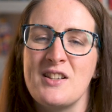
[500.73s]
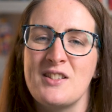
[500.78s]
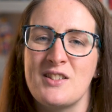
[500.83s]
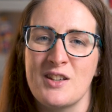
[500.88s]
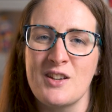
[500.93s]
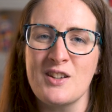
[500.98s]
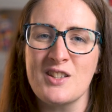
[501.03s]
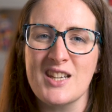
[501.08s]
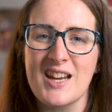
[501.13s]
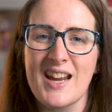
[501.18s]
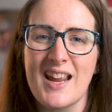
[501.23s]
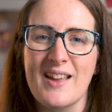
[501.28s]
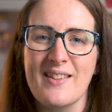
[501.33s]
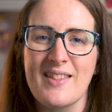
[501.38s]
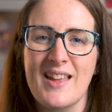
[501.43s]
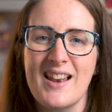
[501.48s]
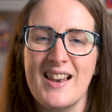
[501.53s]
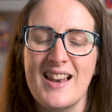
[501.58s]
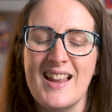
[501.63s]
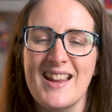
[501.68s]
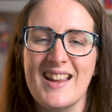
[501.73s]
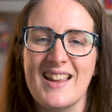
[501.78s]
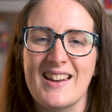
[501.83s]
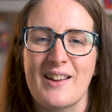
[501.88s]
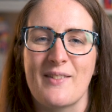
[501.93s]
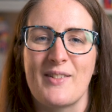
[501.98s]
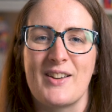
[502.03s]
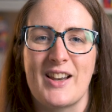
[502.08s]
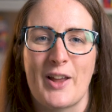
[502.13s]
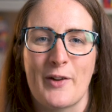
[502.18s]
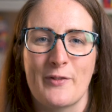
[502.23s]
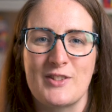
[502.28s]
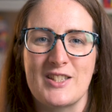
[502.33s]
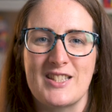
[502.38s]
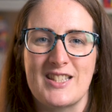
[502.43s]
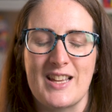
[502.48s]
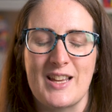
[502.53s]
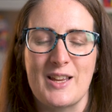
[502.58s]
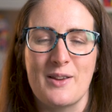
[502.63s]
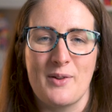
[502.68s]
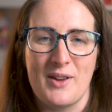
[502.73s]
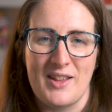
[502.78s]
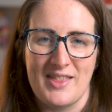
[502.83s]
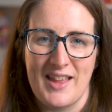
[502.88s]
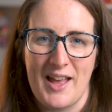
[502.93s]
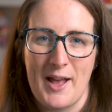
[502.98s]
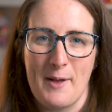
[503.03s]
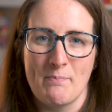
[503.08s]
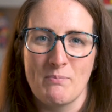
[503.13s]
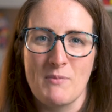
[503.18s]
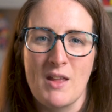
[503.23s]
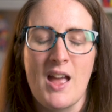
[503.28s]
Do check out that link and I would love to see you in there.